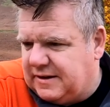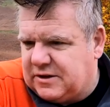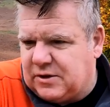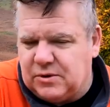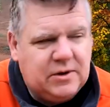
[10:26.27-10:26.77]

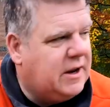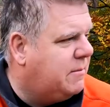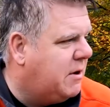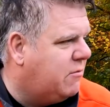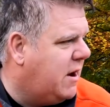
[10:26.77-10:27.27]
So it
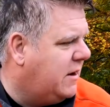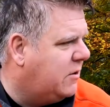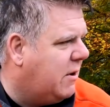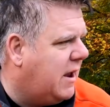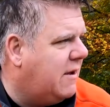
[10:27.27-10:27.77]
had been raining
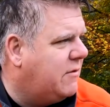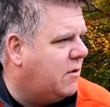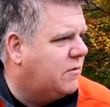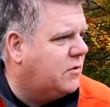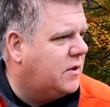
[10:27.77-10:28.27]
quite heavy
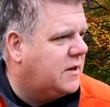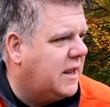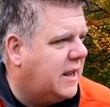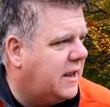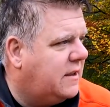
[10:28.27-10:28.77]
all through the
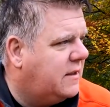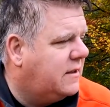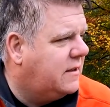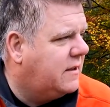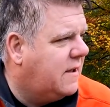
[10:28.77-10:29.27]
day.
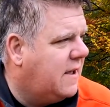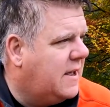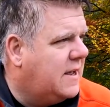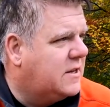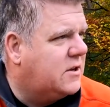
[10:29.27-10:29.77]

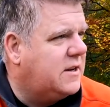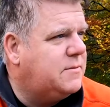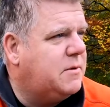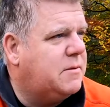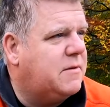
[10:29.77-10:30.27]
So it
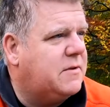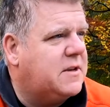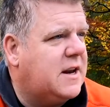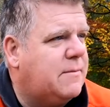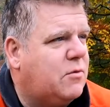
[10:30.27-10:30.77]
leaves me in a bit of a
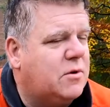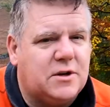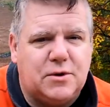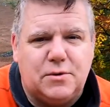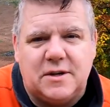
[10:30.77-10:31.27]
dilemma what
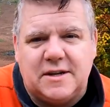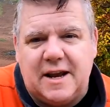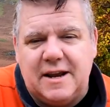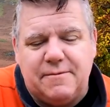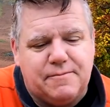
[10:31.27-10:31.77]
to do
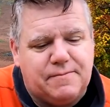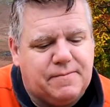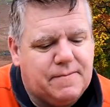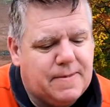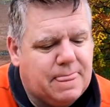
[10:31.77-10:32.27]
today.
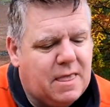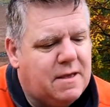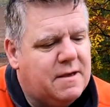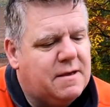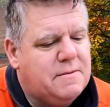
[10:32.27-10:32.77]

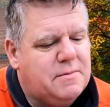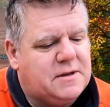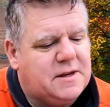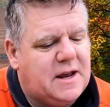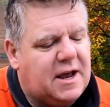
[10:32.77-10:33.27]

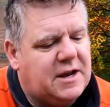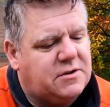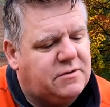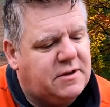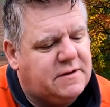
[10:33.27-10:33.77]
But I
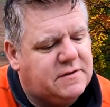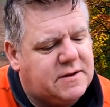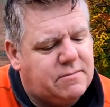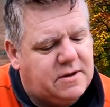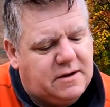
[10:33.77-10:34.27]
shall think of
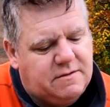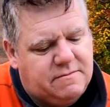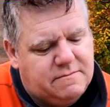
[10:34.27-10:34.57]
something.